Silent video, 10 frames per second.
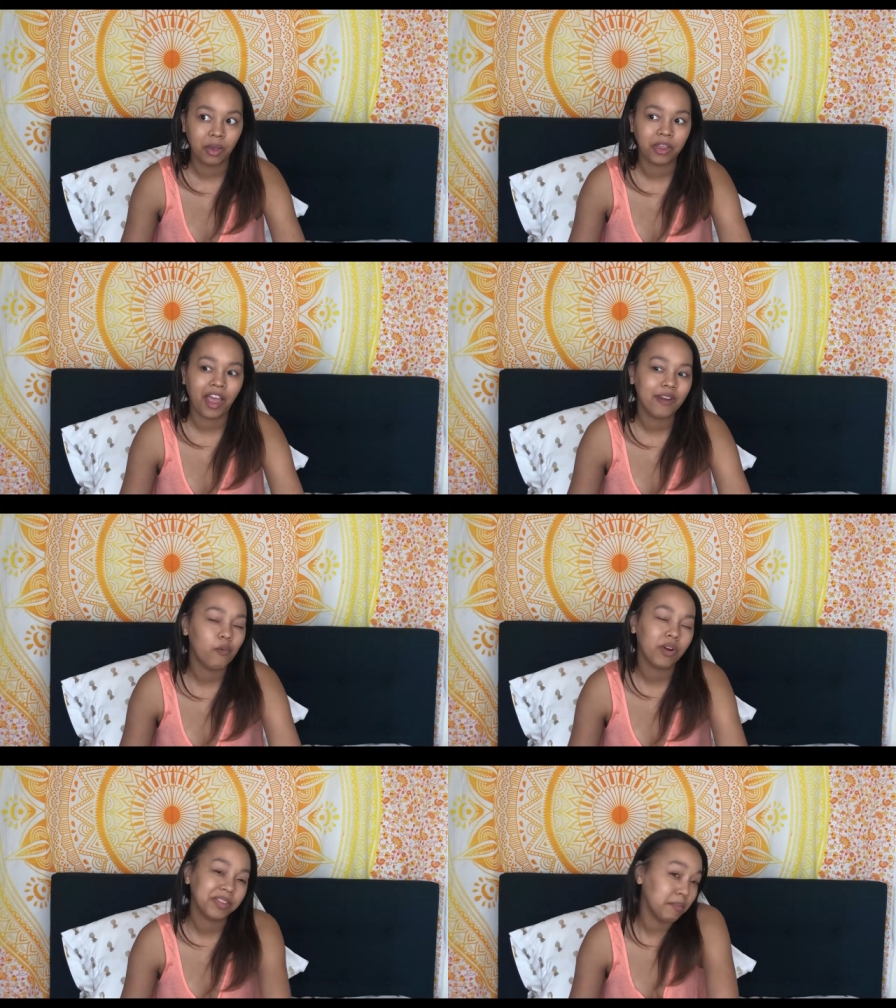and uh, kind
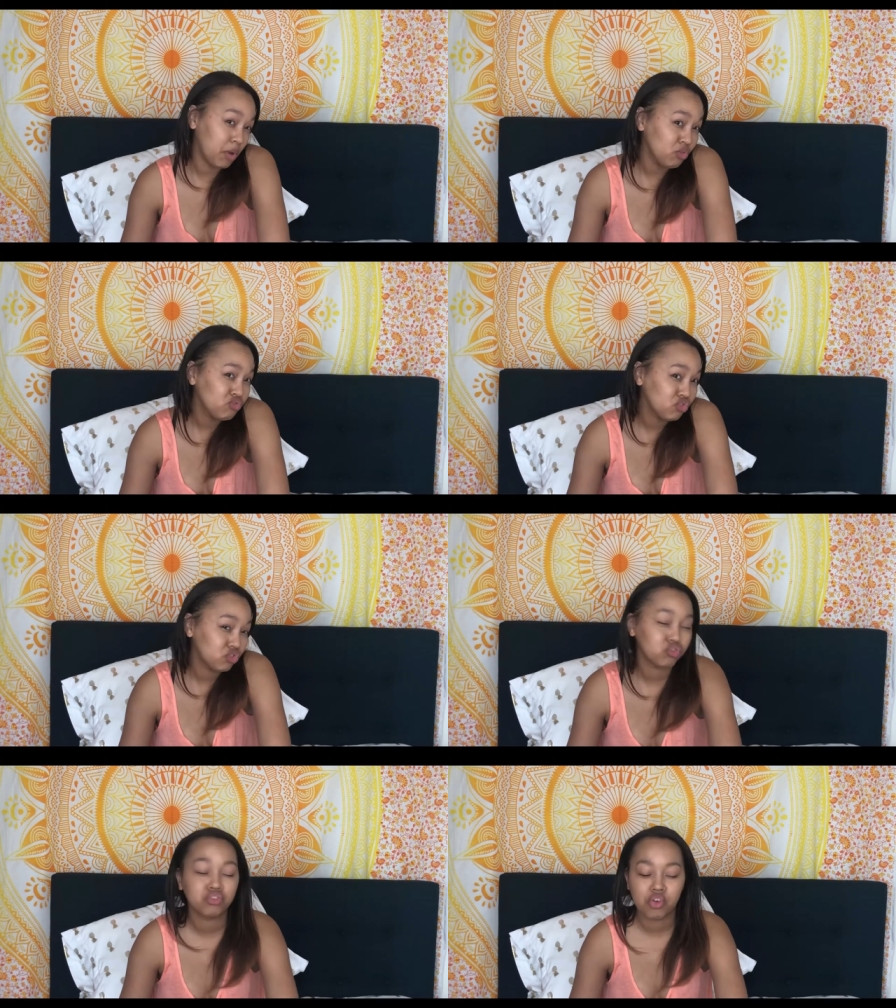of wanted the
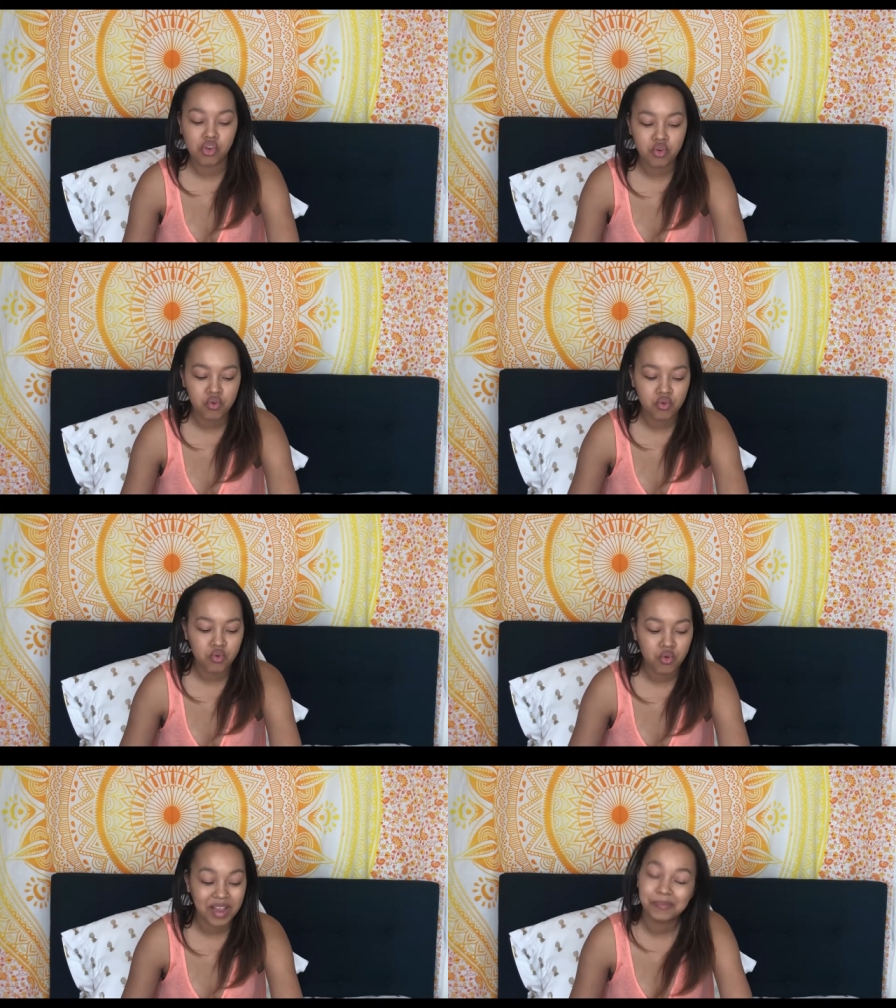most.
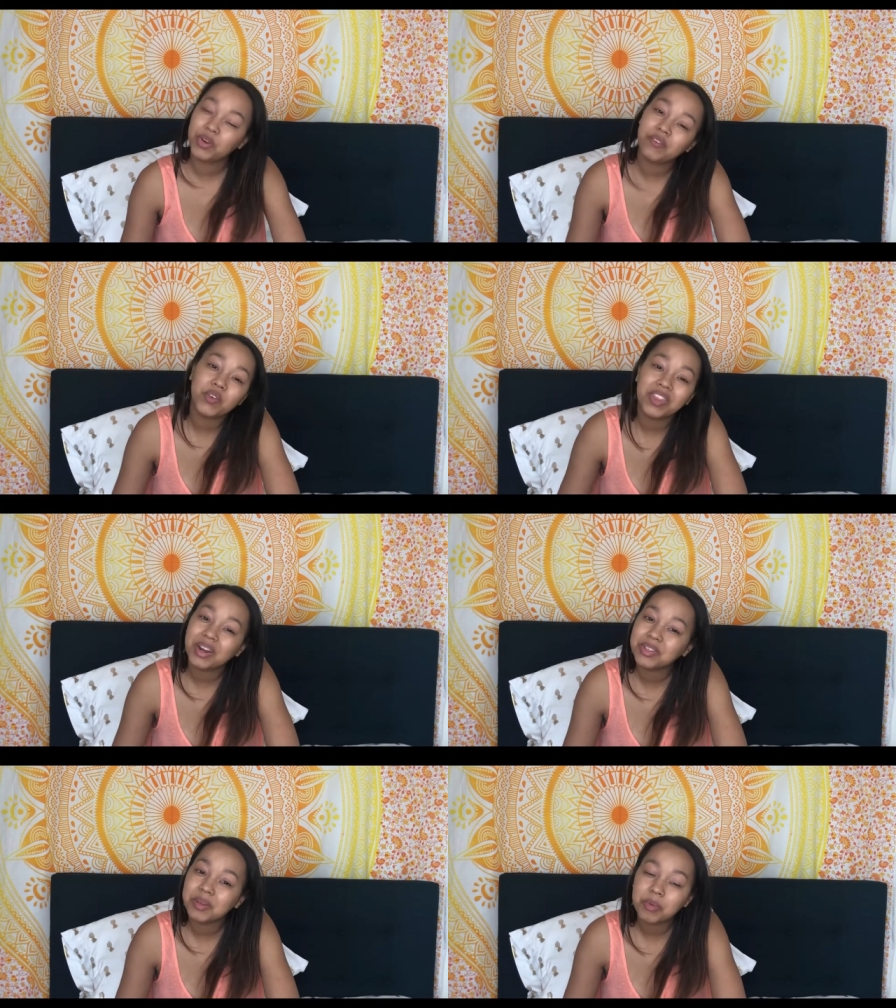So I'm grateful
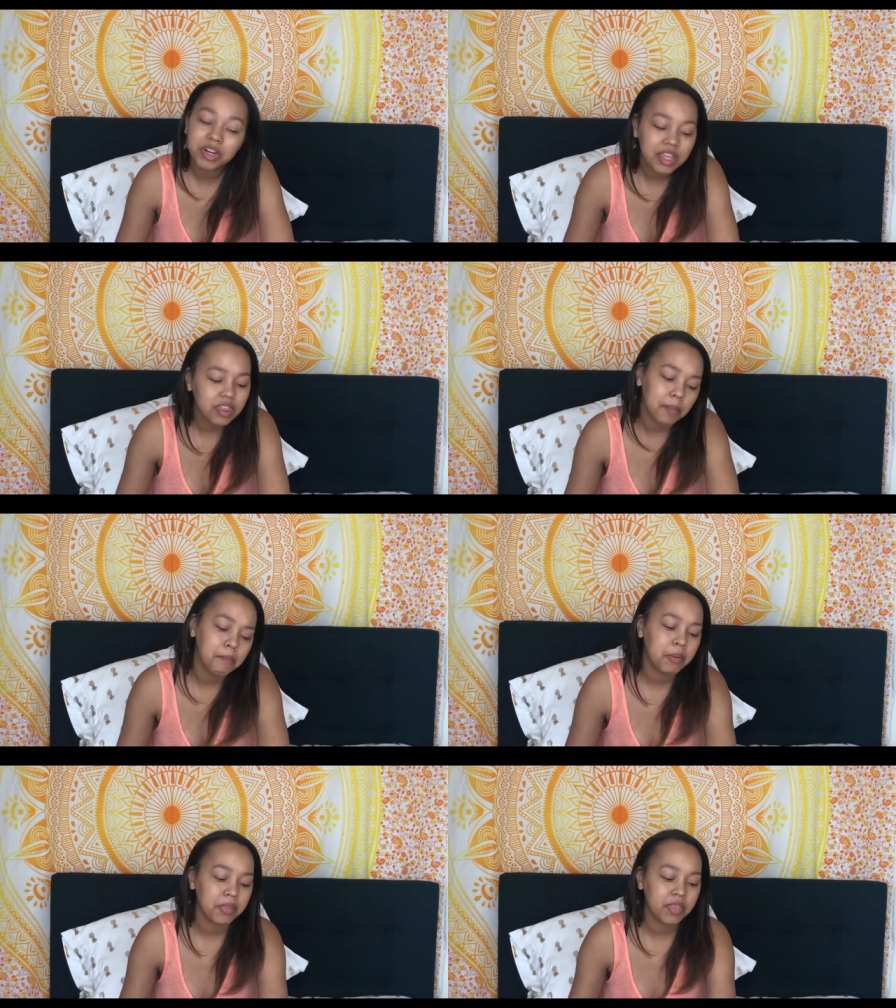that I was able to get
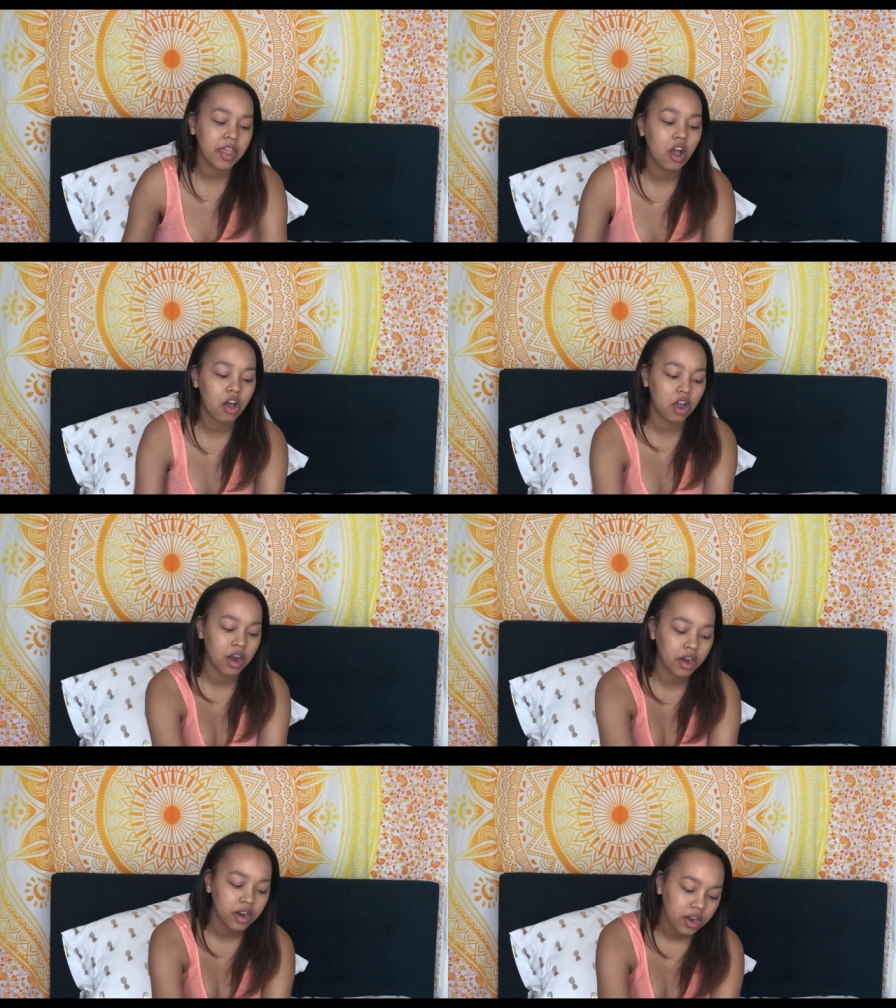them. But they
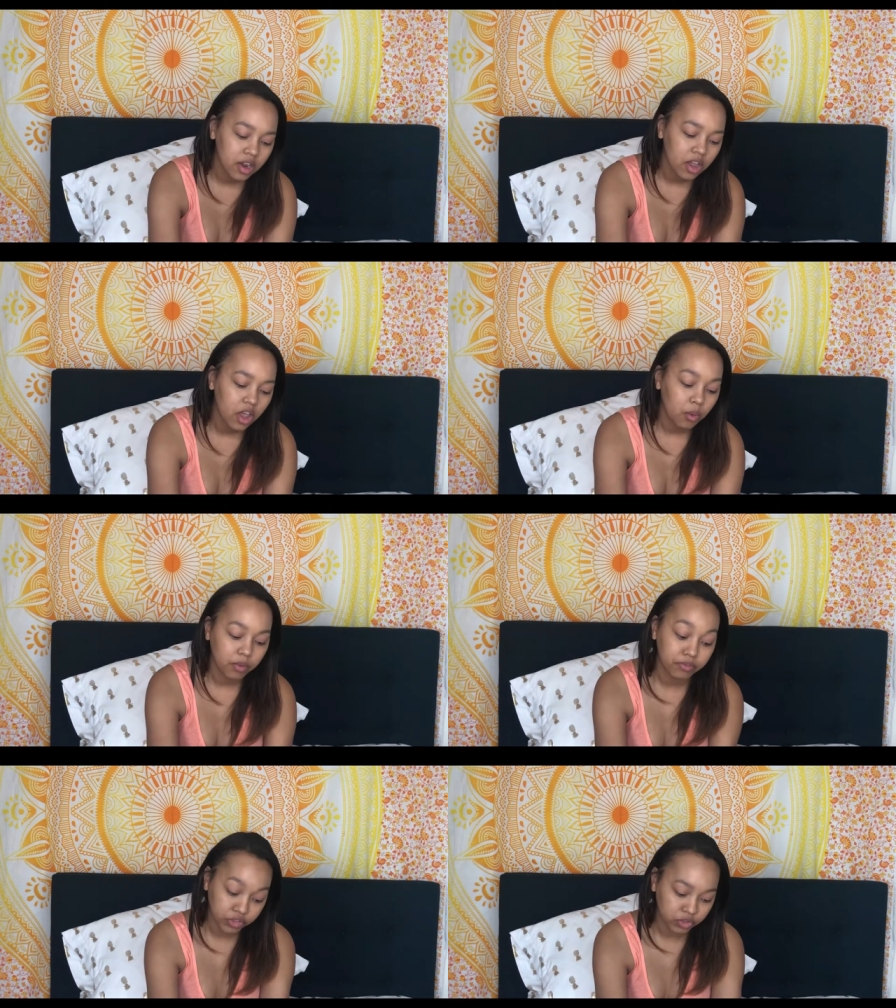are,
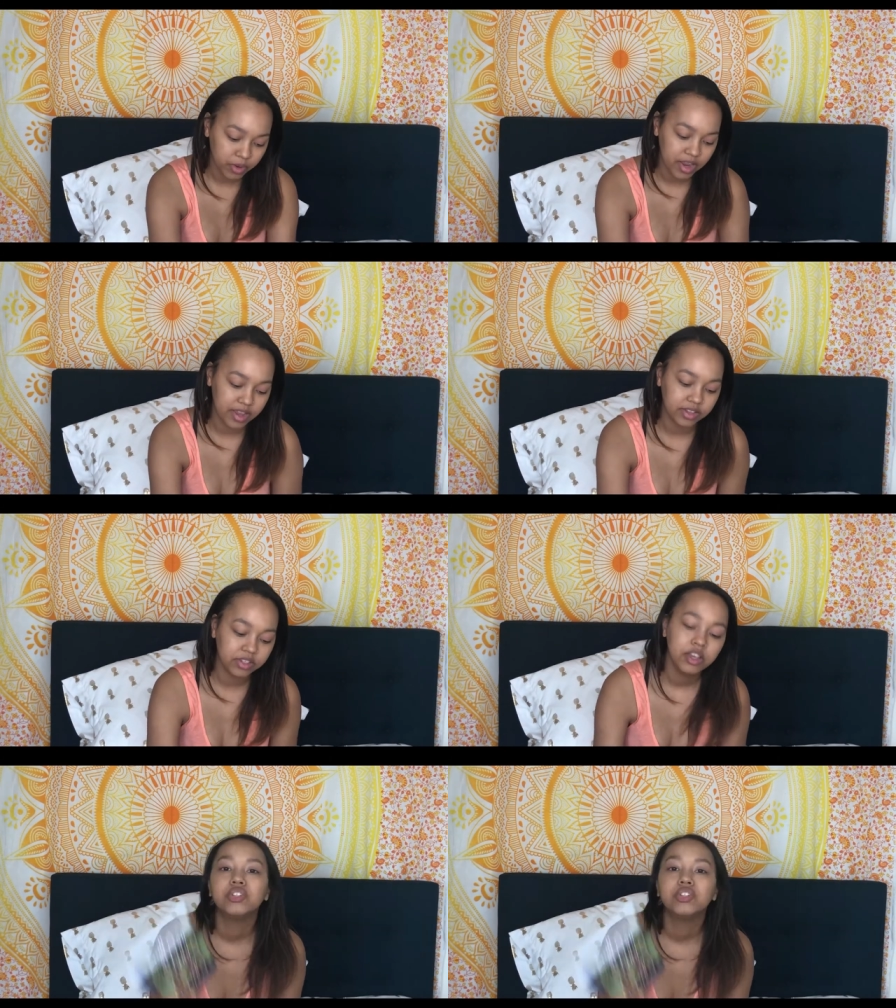well the first one is